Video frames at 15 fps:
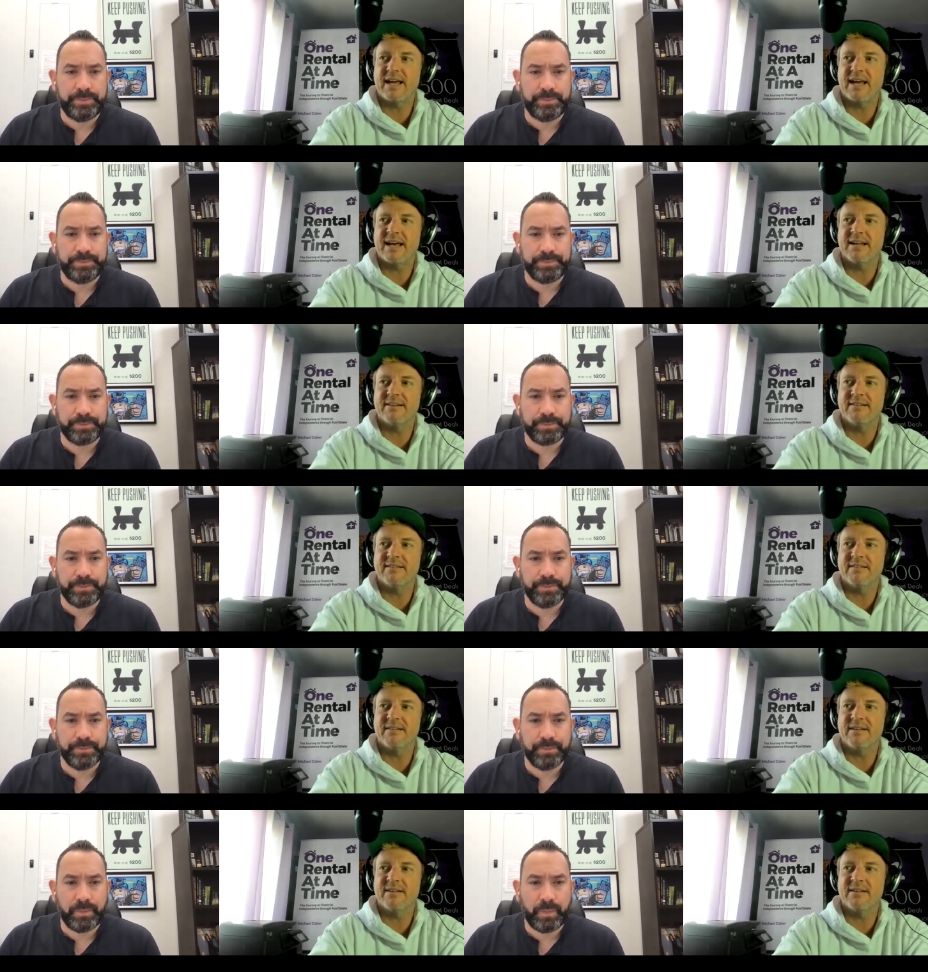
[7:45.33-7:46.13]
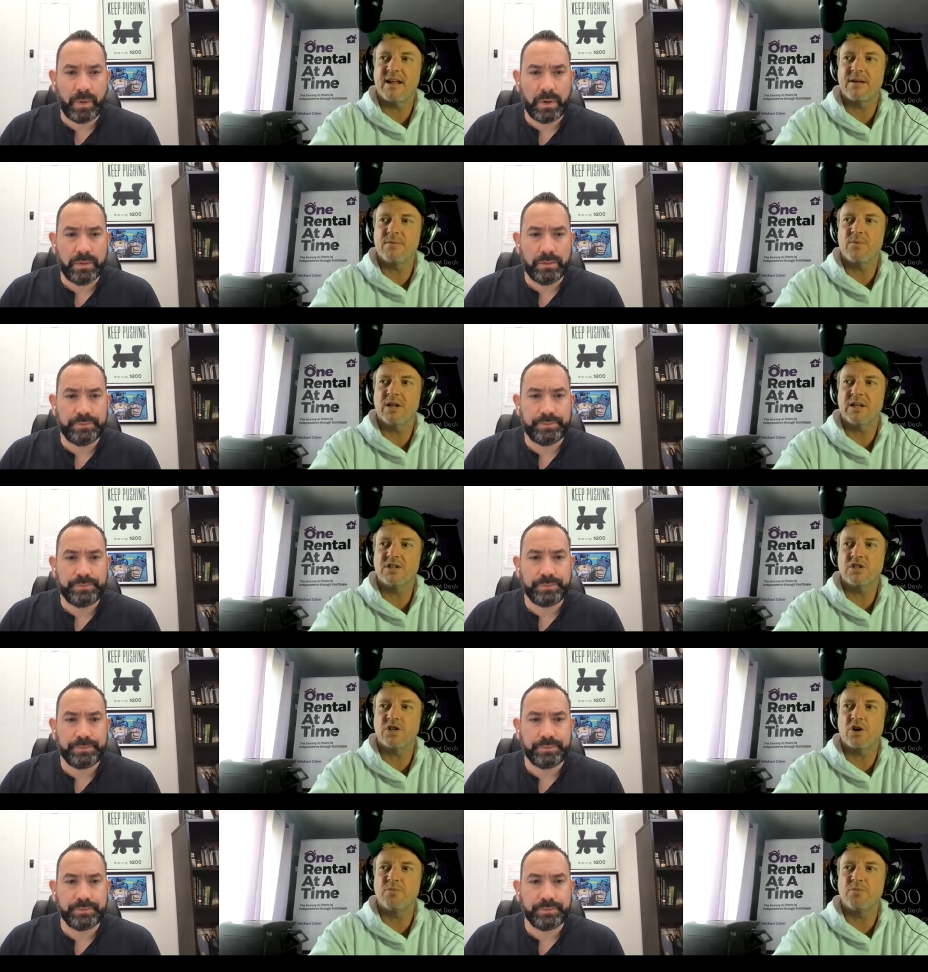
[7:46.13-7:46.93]
Speaker 1: And it, it really
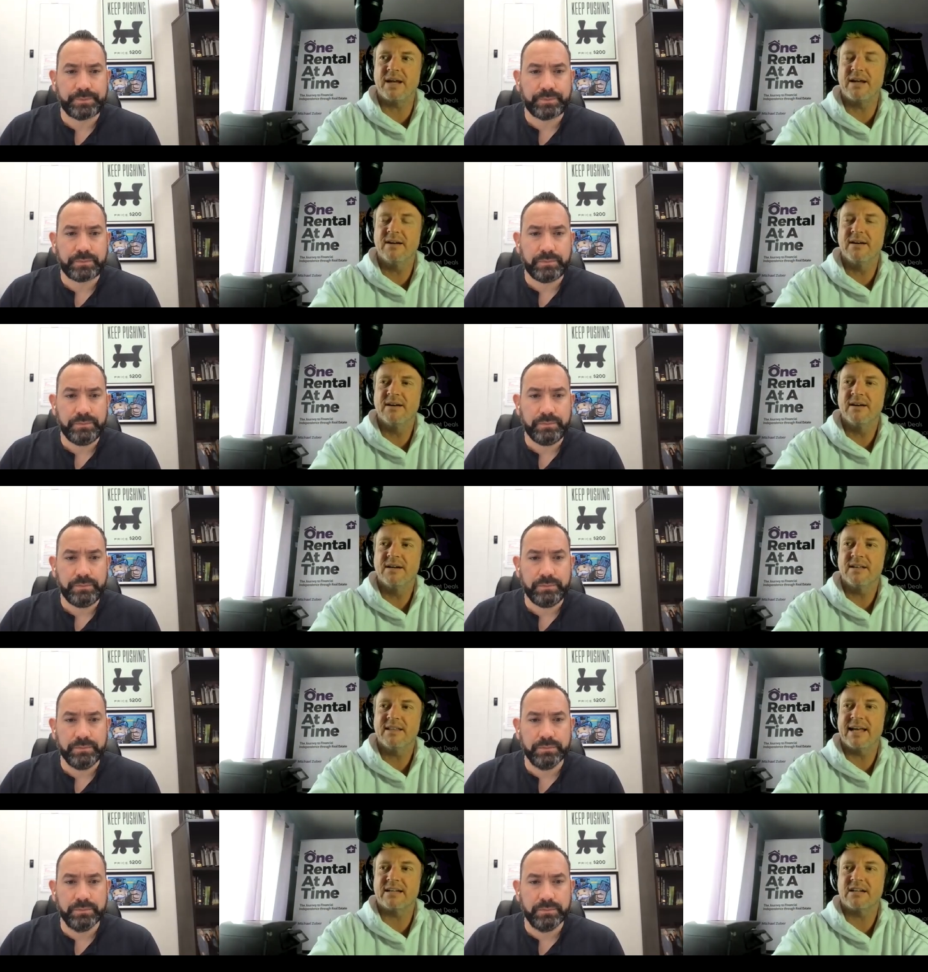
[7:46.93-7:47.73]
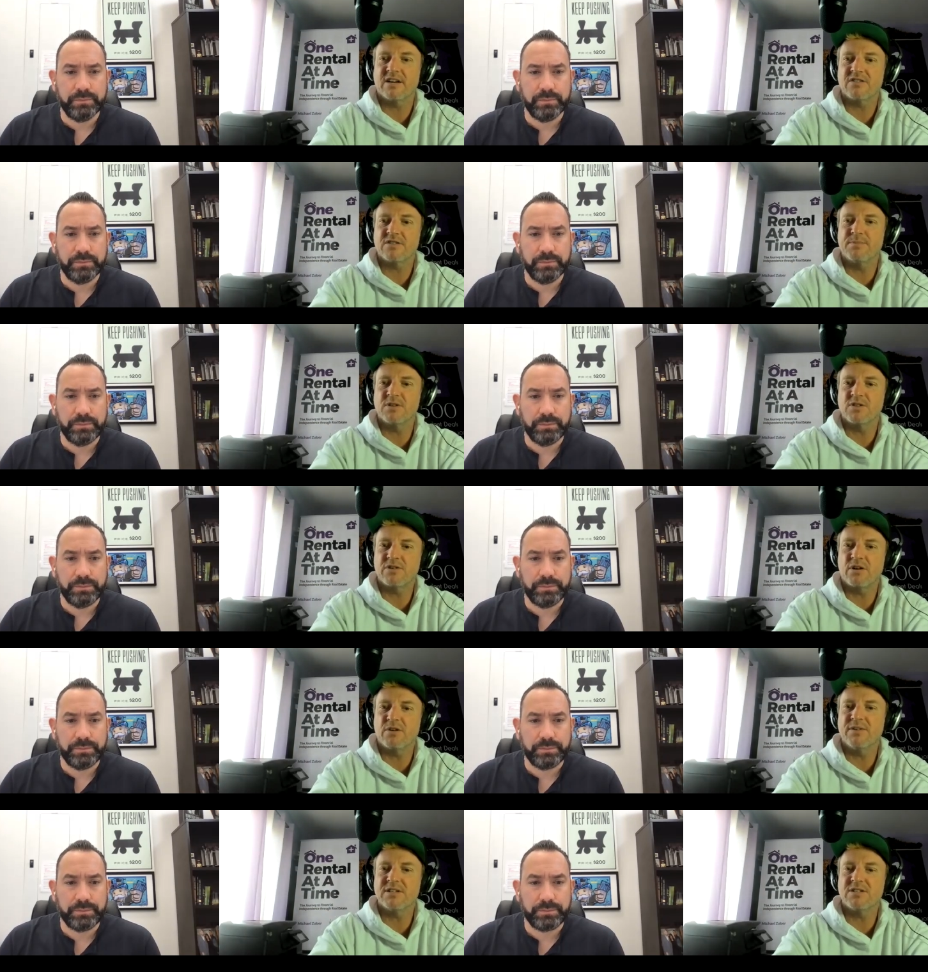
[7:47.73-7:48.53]
showed me that customer
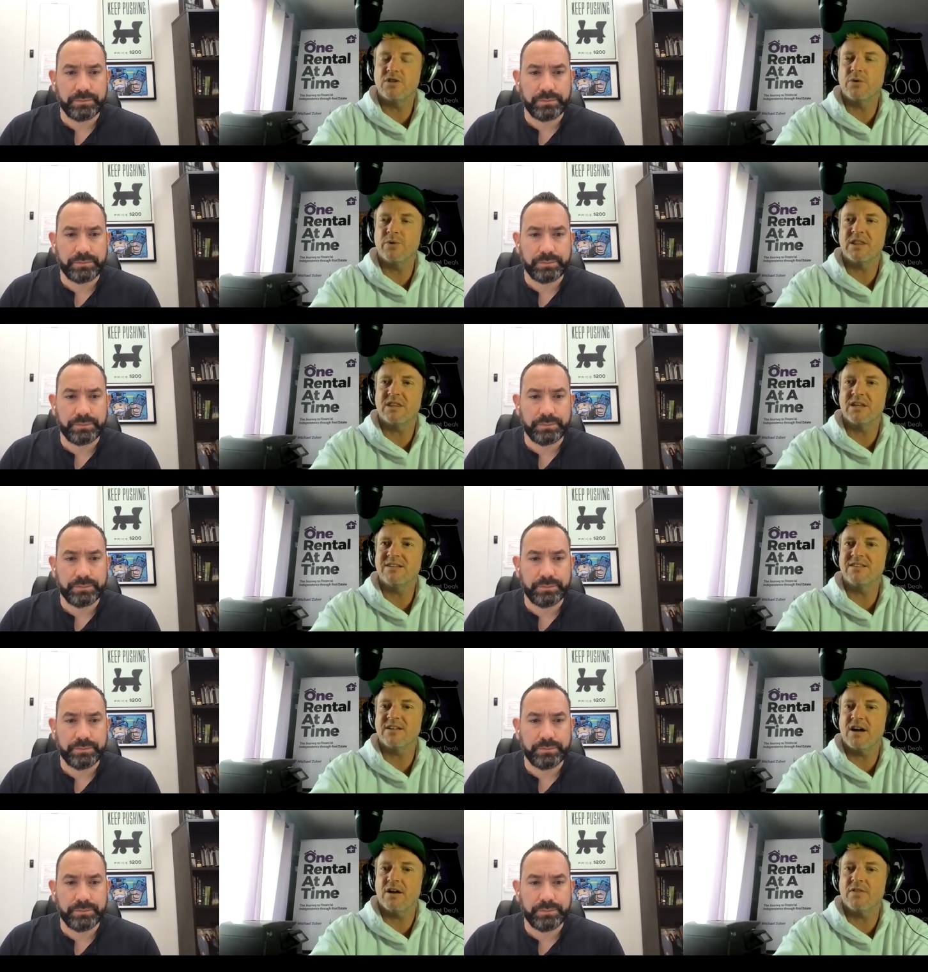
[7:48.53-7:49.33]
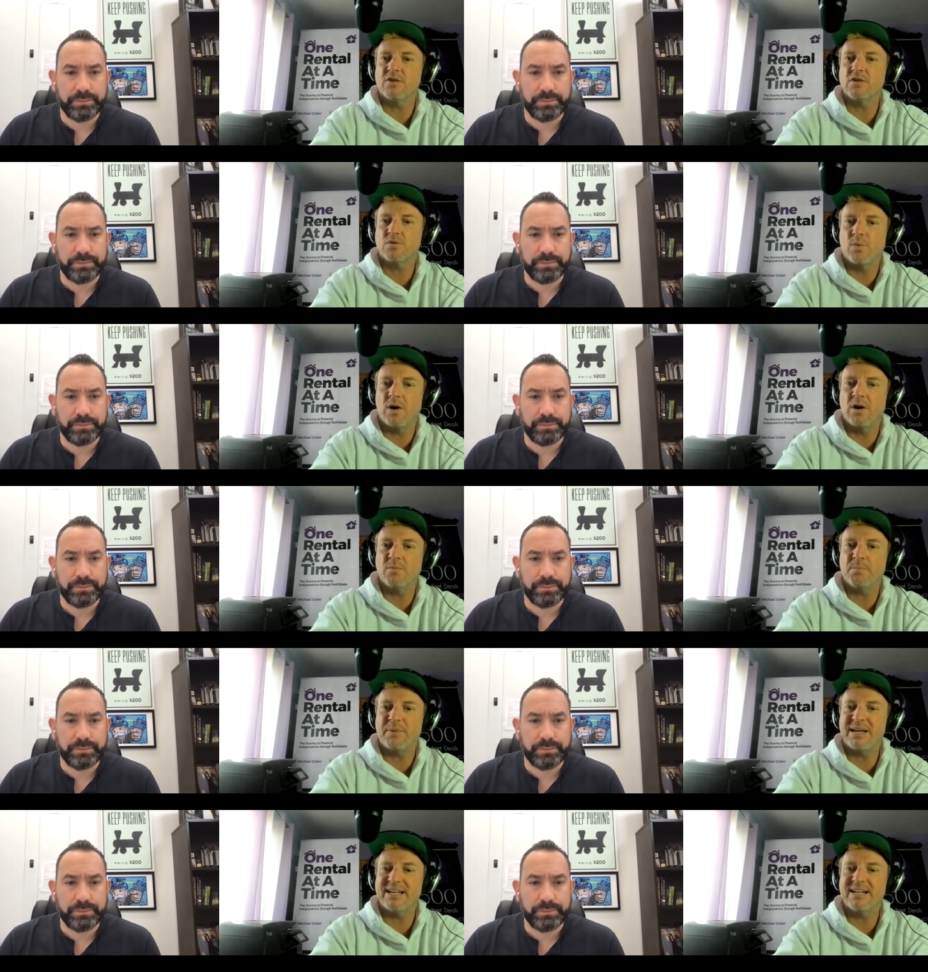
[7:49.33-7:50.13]
service, doing things that others
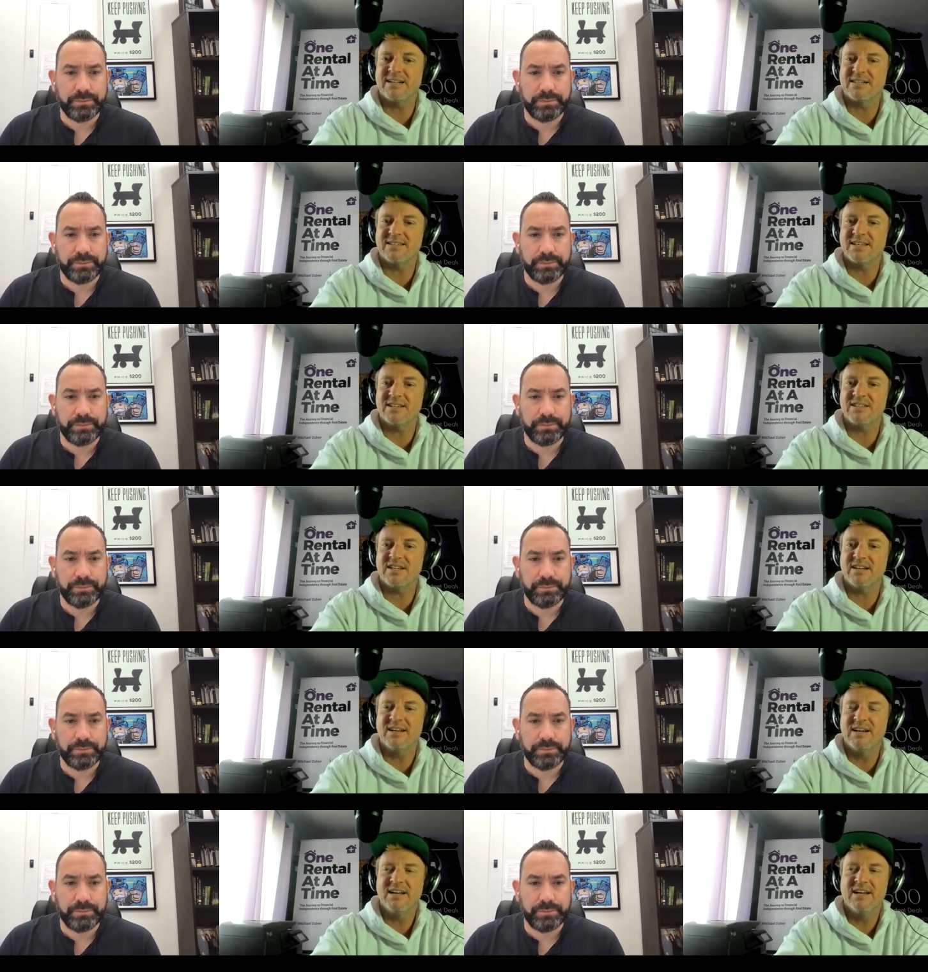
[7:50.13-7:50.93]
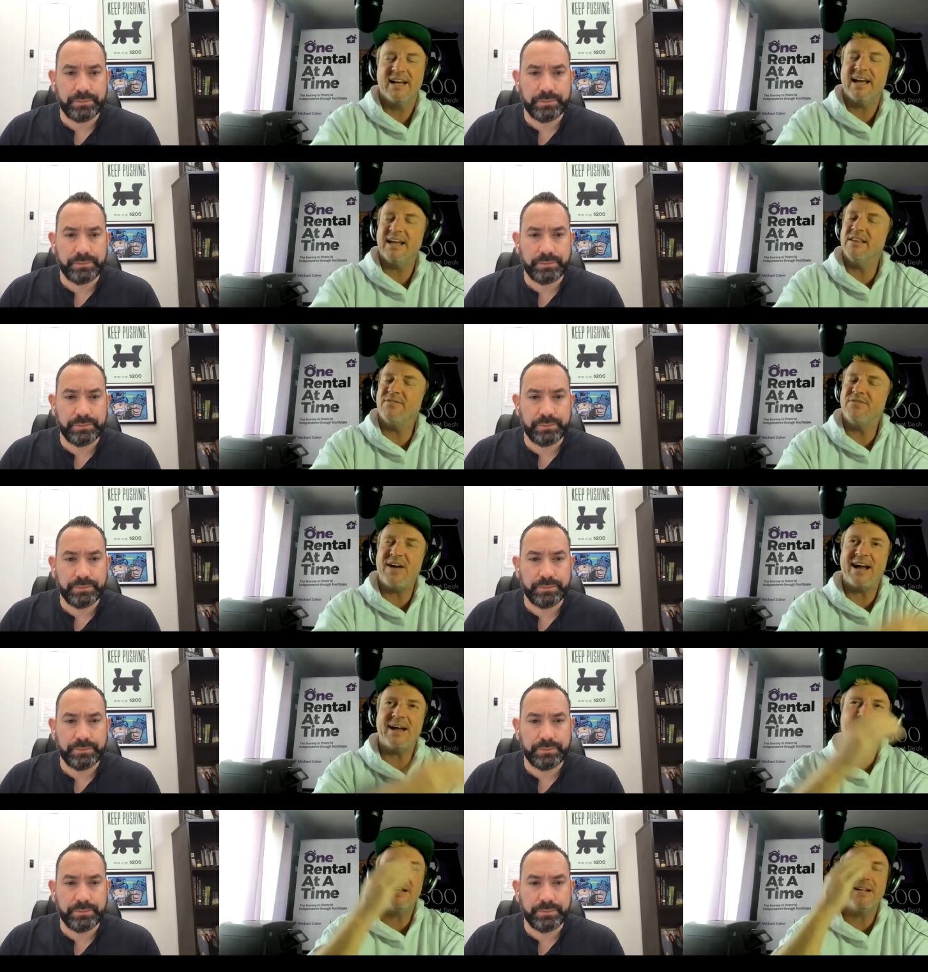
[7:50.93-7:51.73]
won't, being consistent. And the,
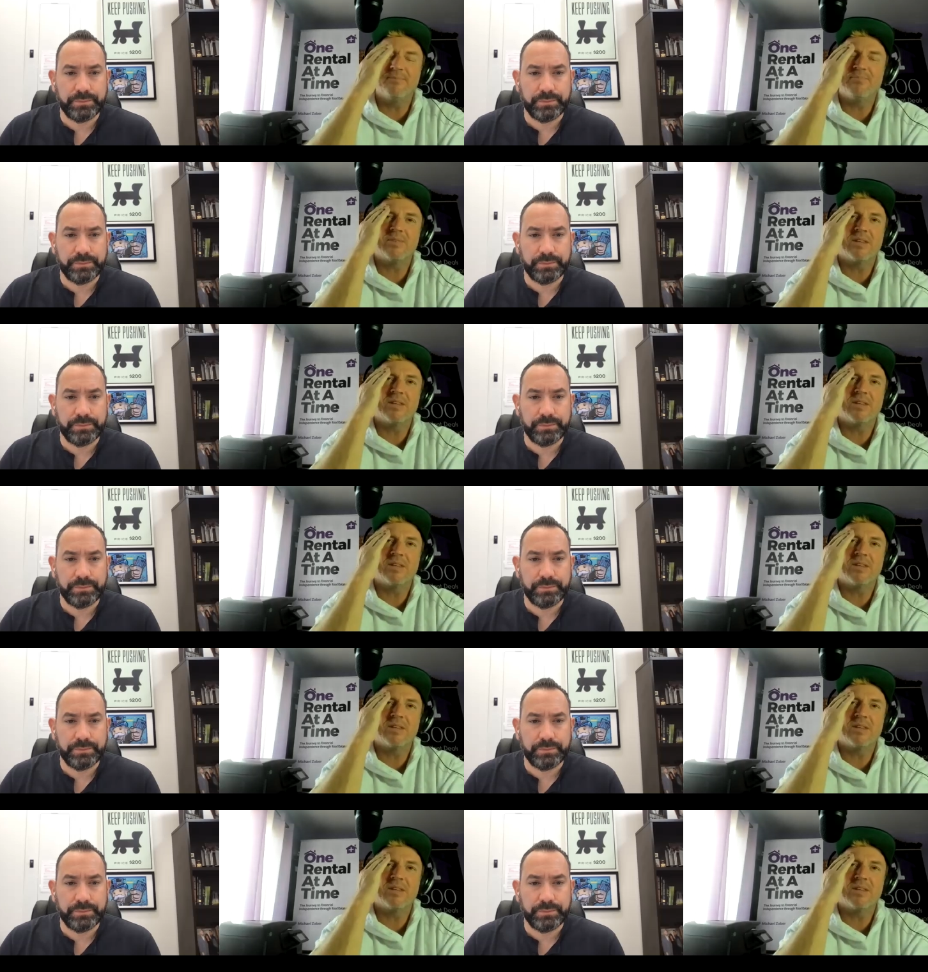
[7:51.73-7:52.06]
fa- I mean,